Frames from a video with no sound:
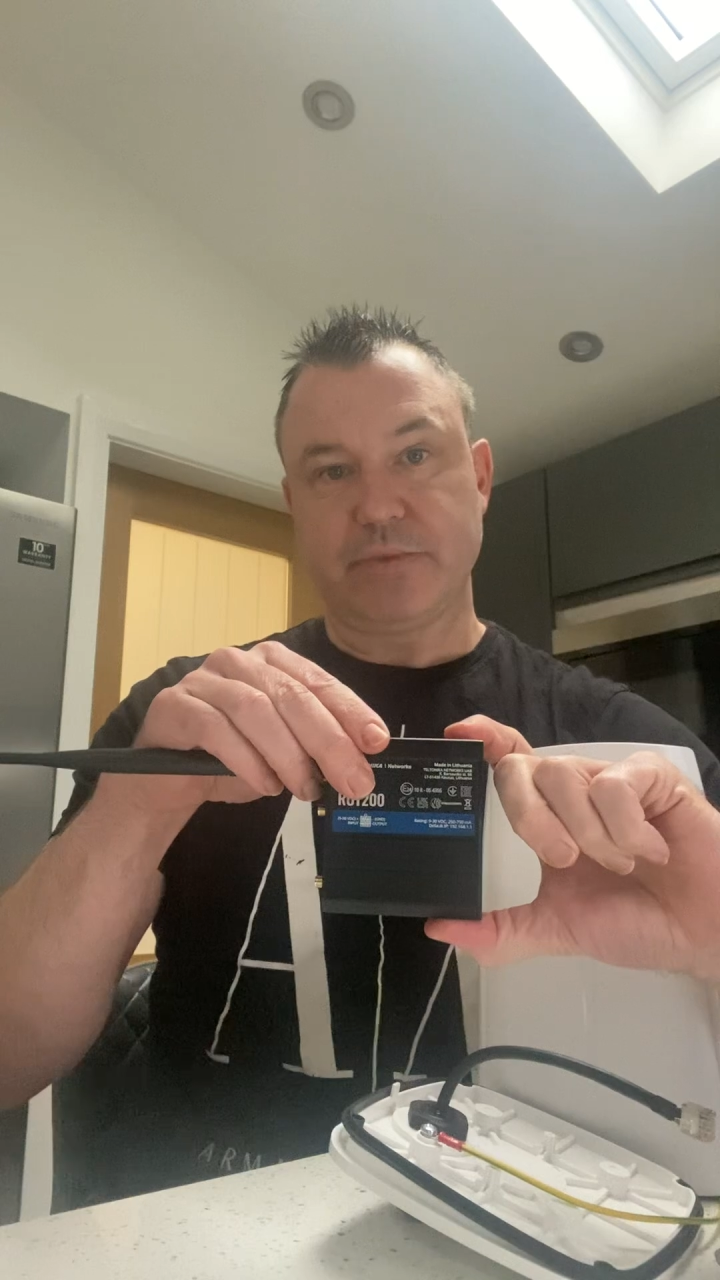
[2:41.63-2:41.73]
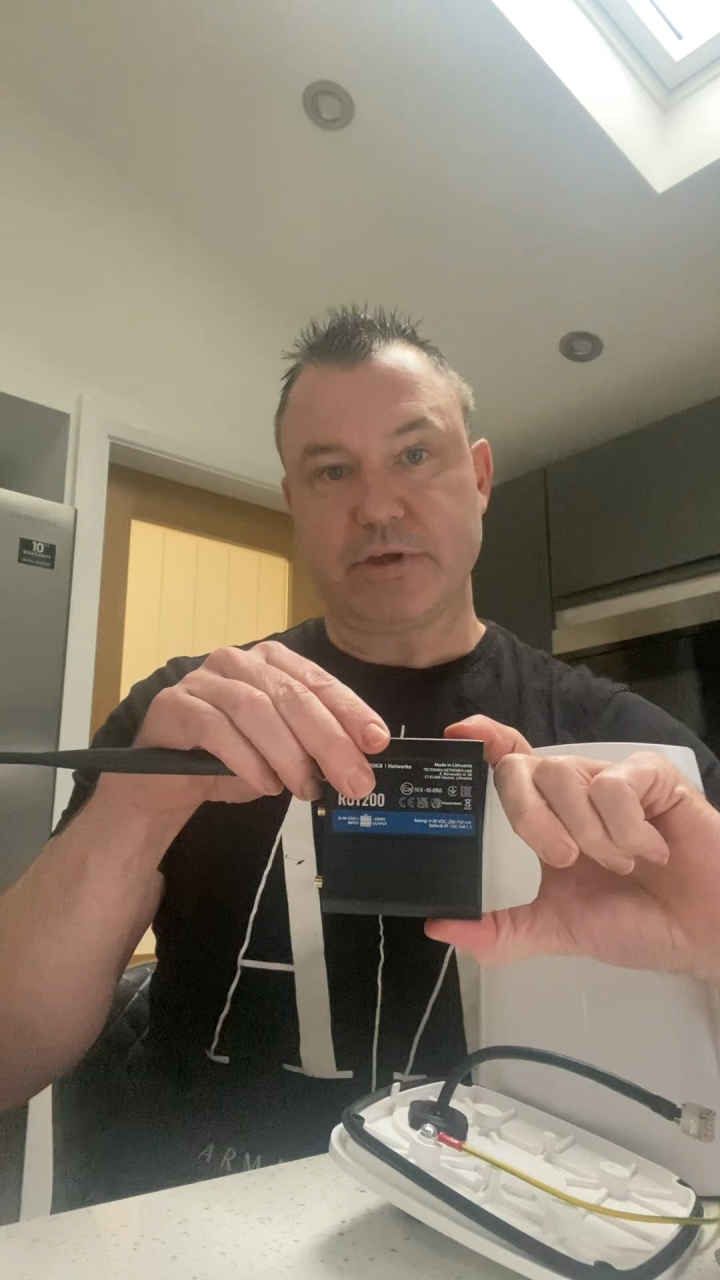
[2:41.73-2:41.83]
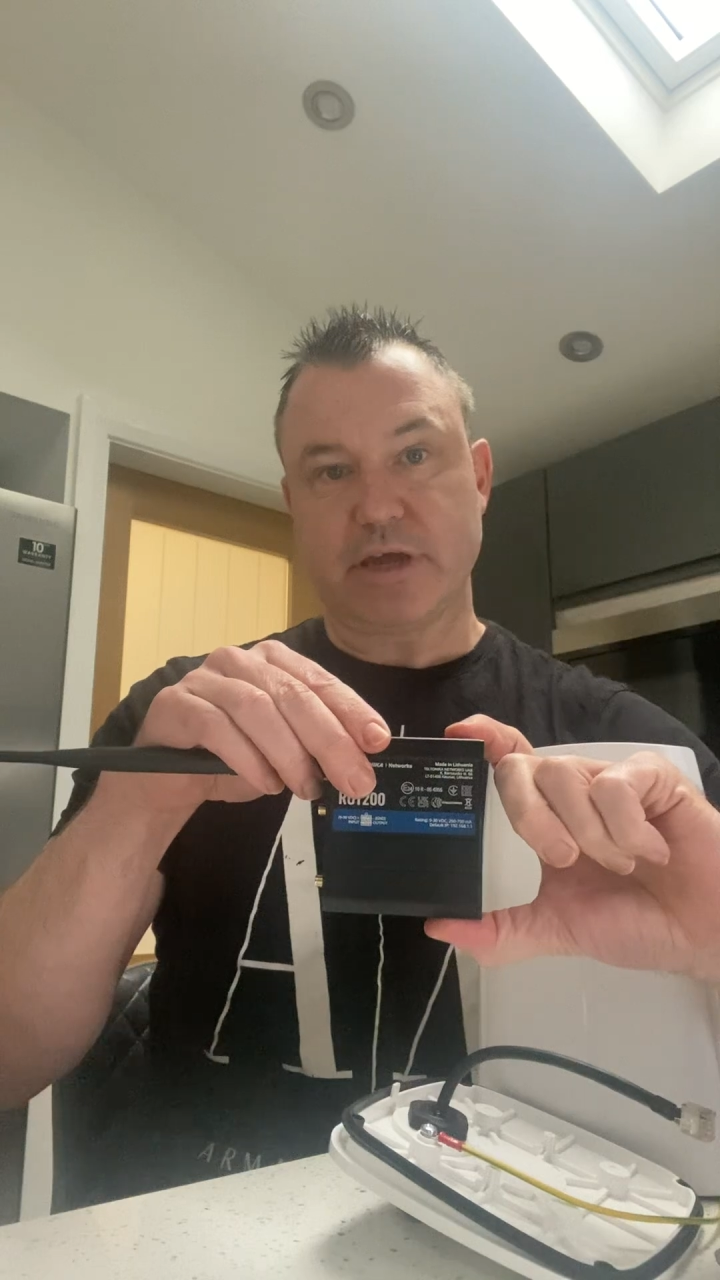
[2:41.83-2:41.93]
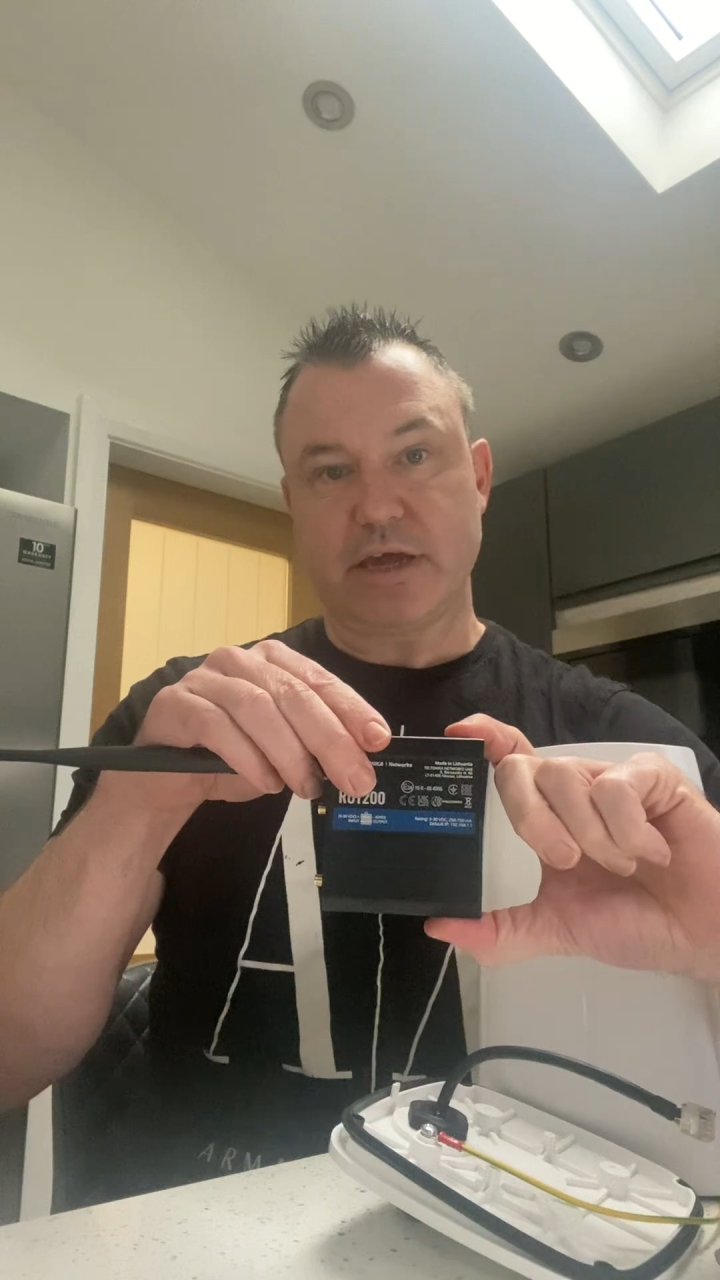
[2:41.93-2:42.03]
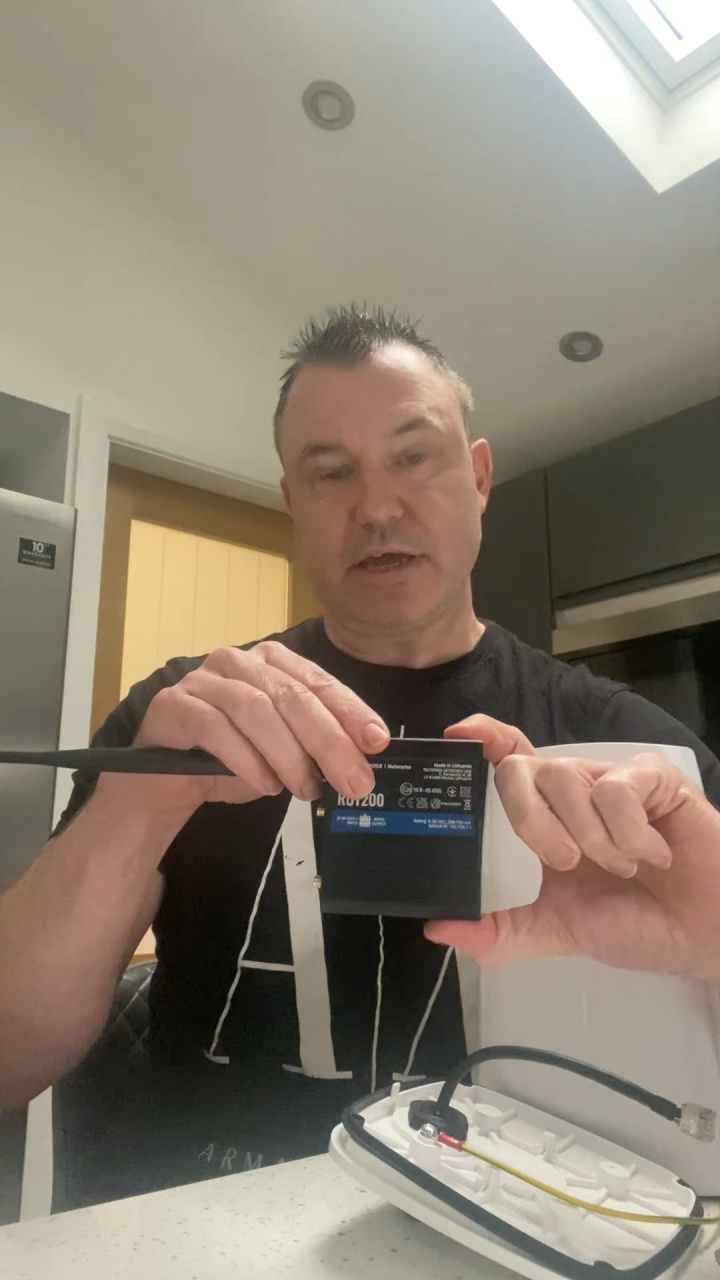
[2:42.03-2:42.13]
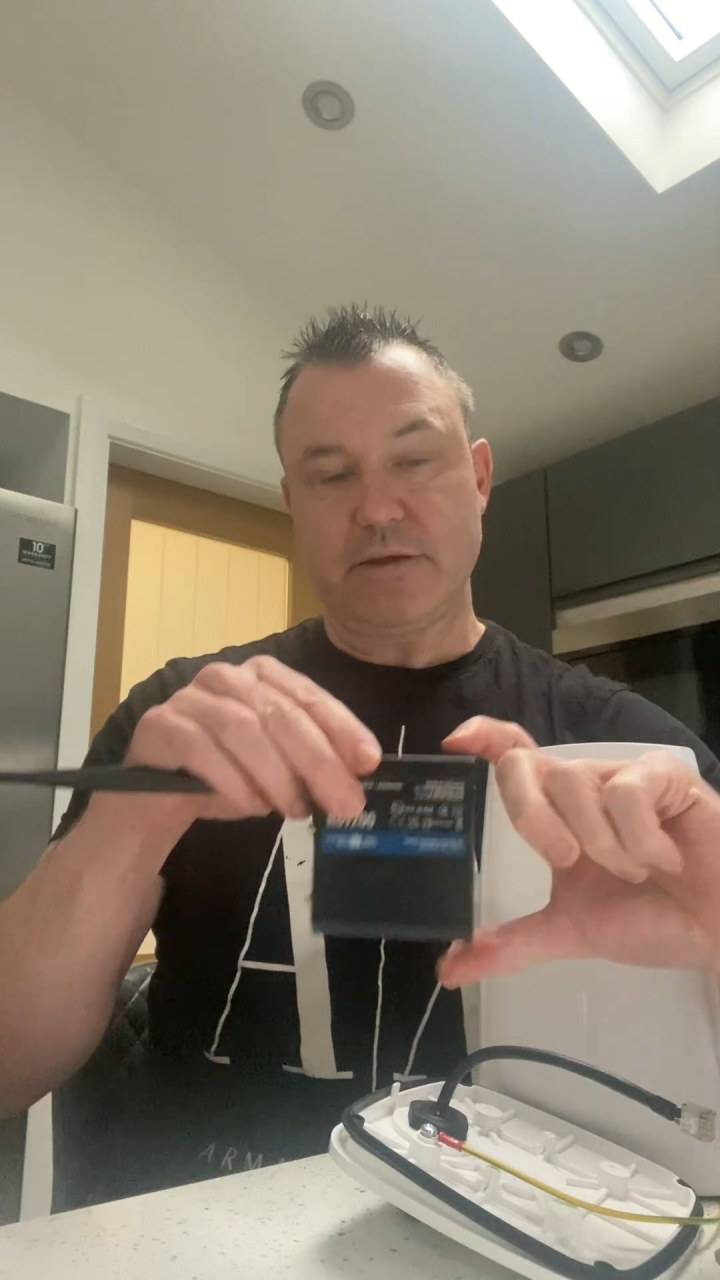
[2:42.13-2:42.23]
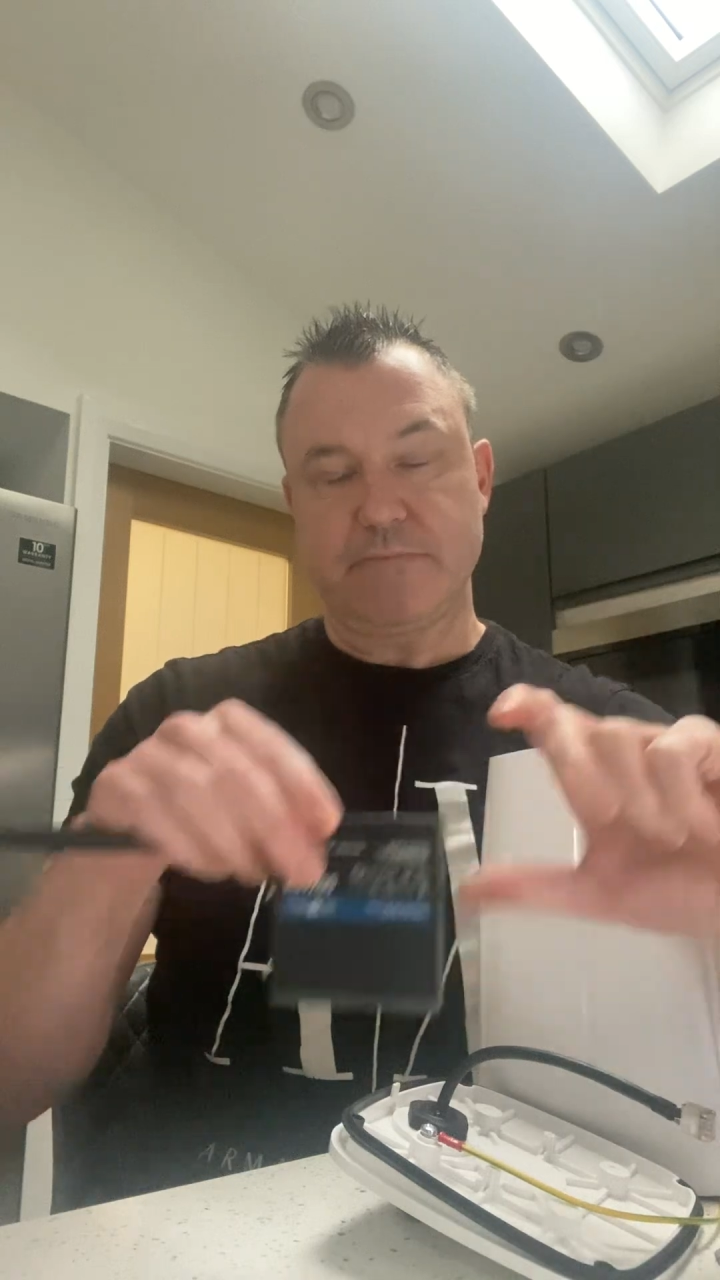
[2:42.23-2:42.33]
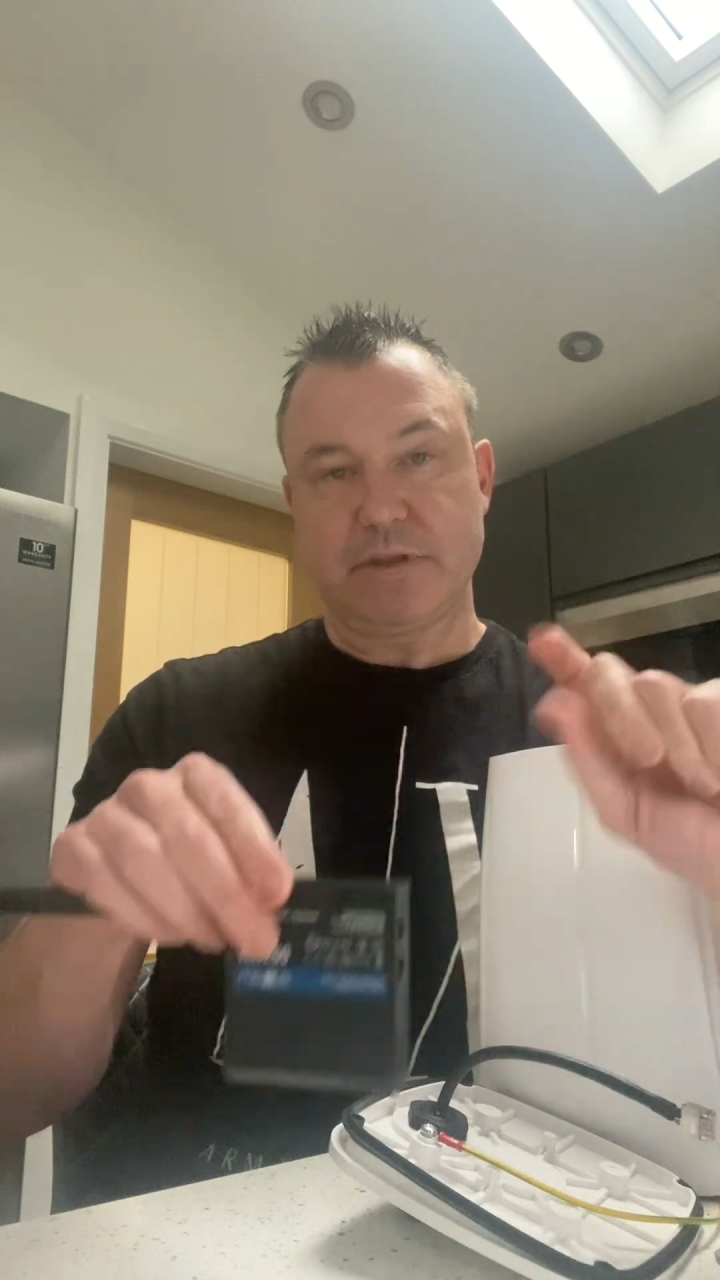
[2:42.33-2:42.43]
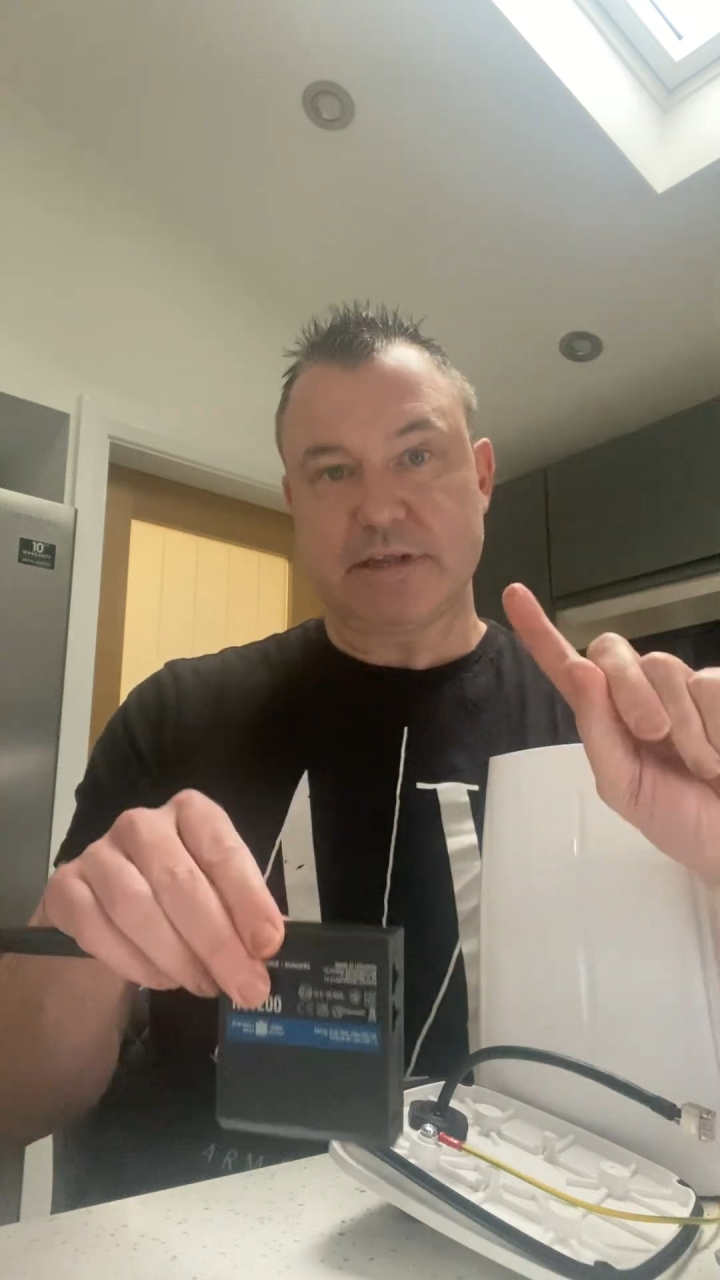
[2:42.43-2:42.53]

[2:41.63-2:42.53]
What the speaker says: okay?